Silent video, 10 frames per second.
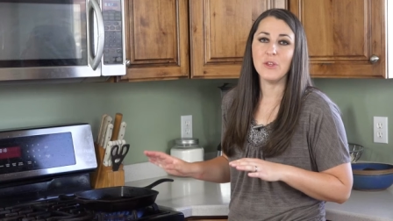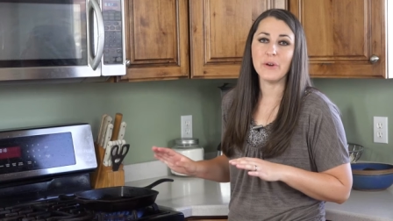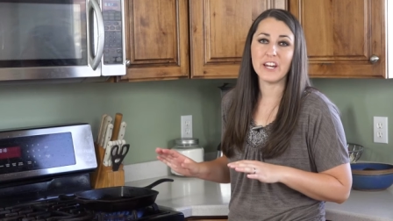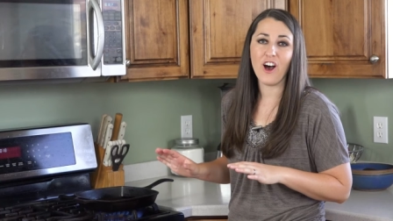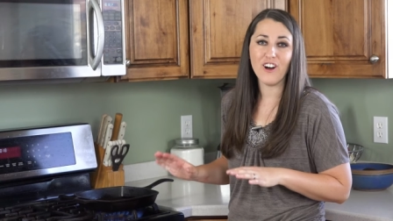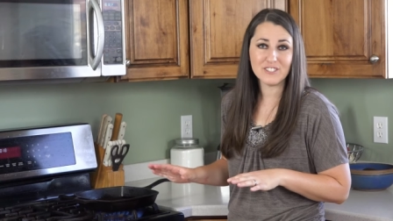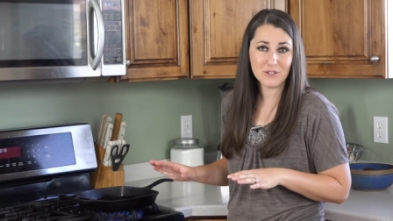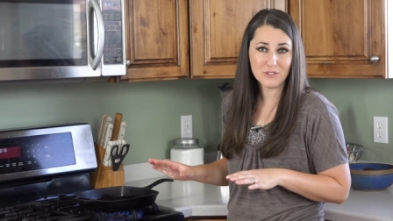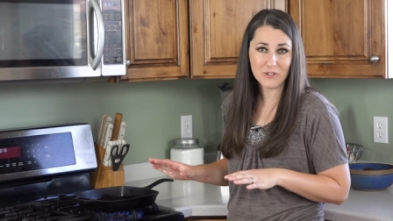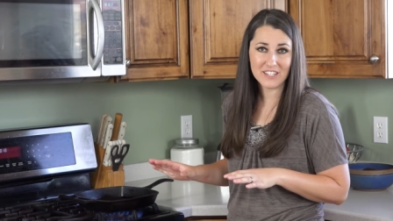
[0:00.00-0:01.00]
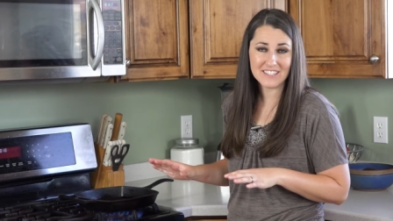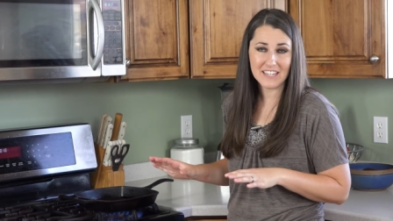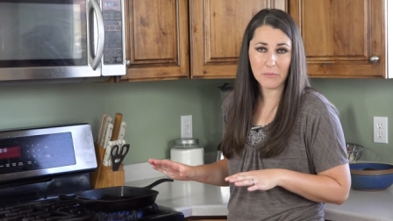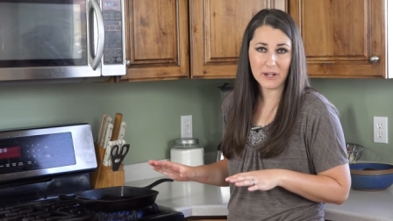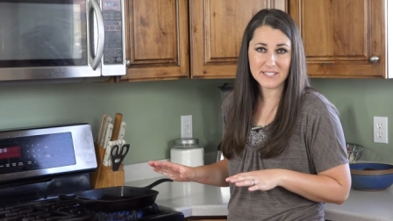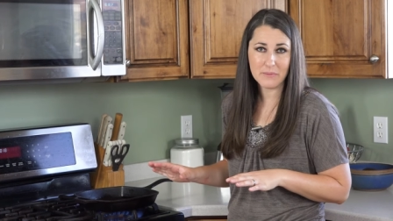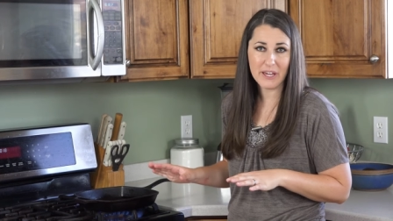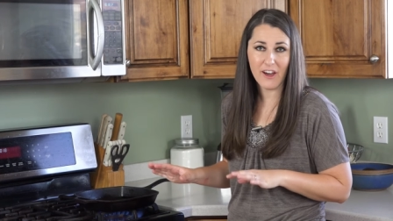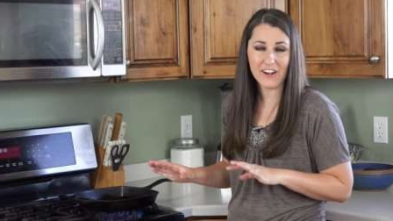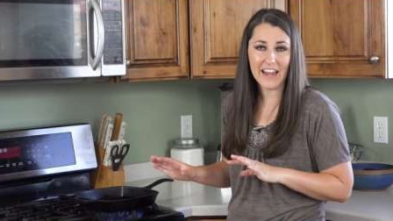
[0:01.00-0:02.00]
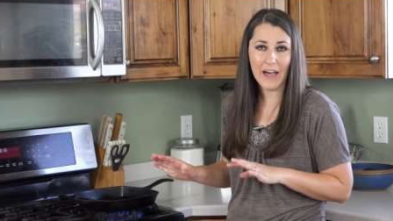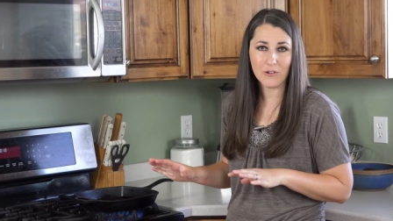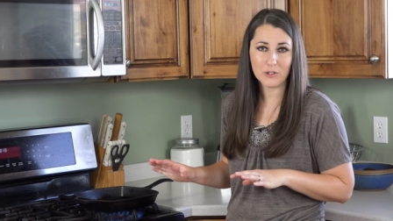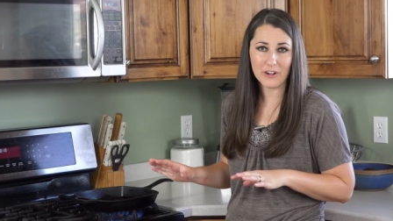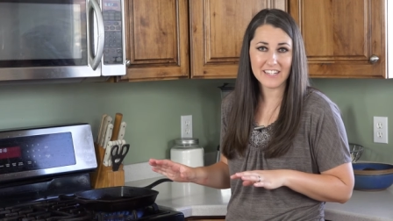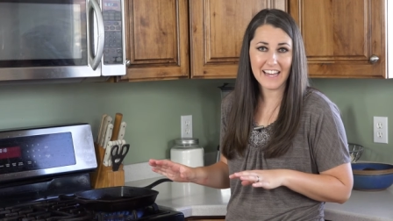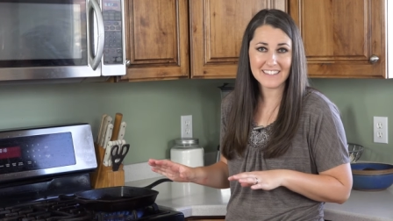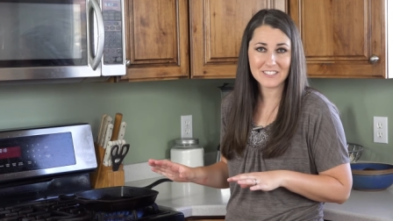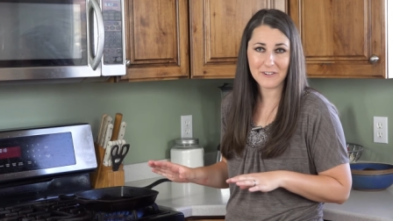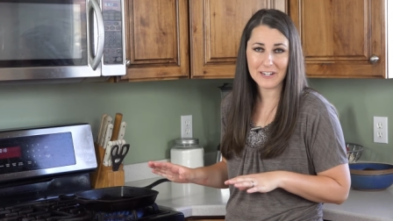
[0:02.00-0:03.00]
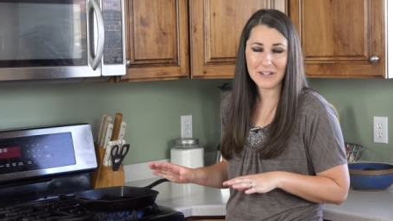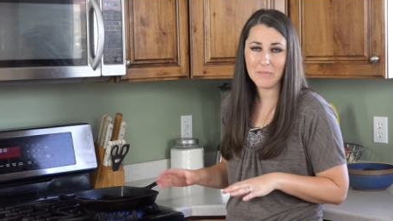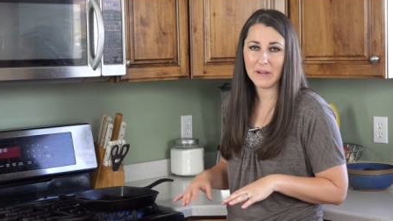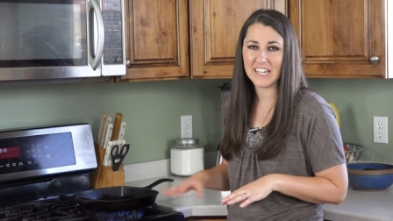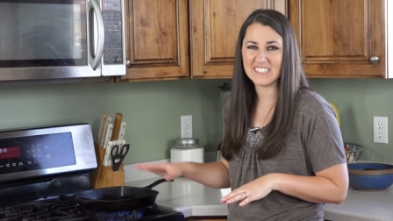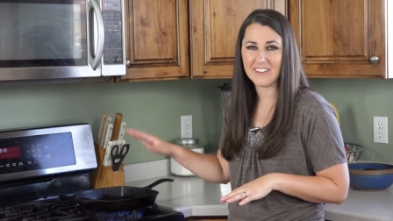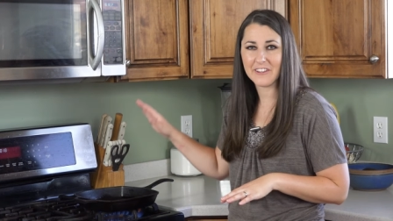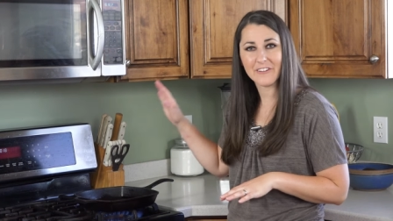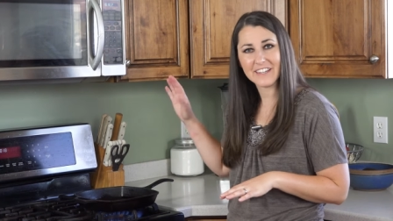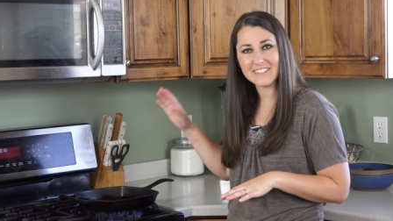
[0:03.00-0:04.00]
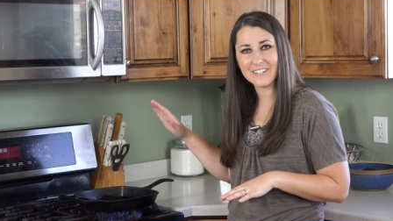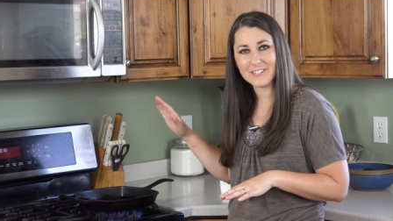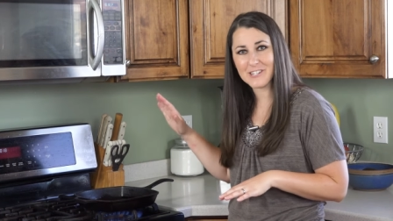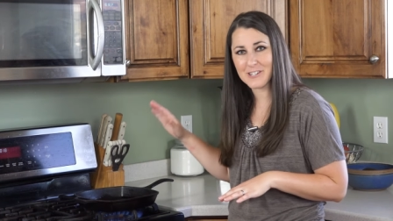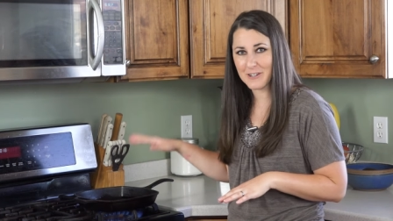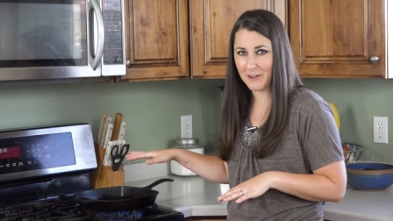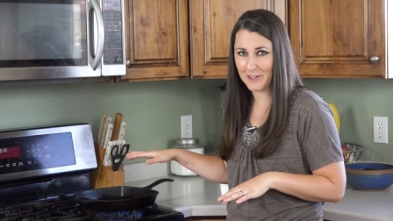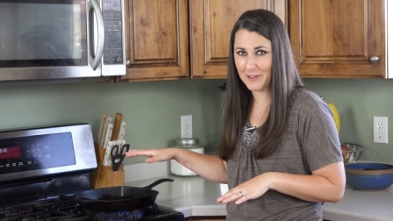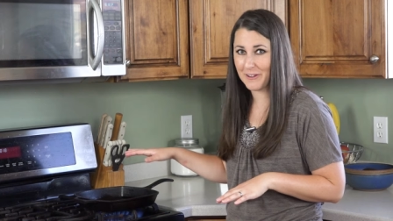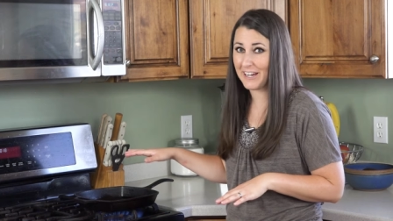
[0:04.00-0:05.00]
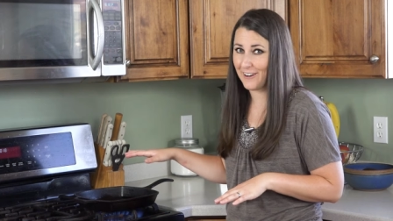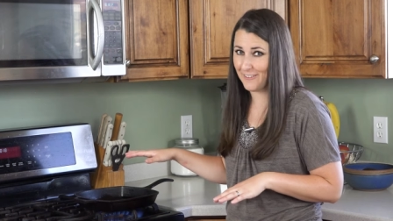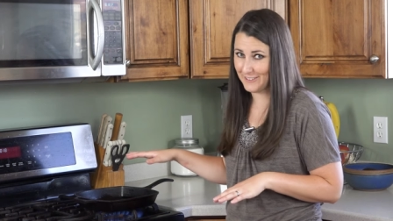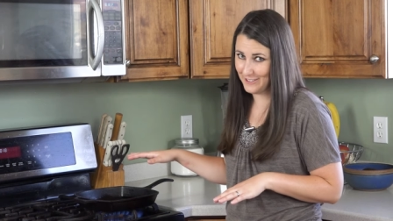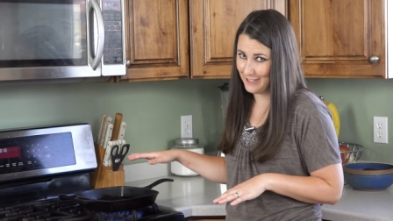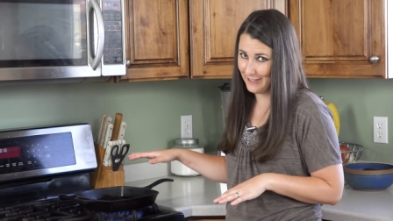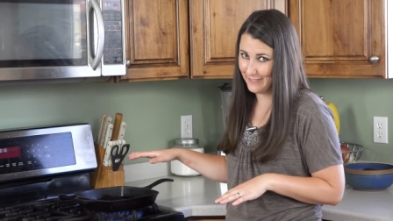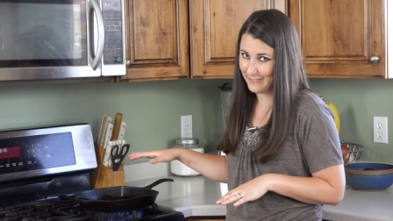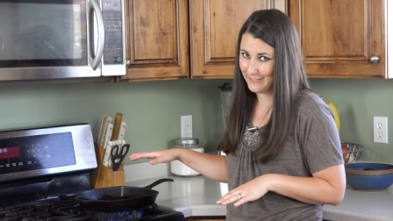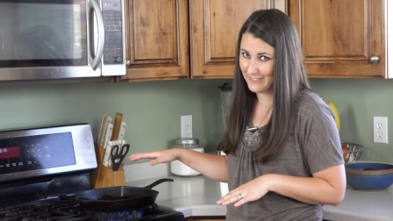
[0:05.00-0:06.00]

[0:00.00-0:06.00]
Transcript: You can also do this same recipe on an outdoor gas grill, but it's a little easier to show you here on the stove.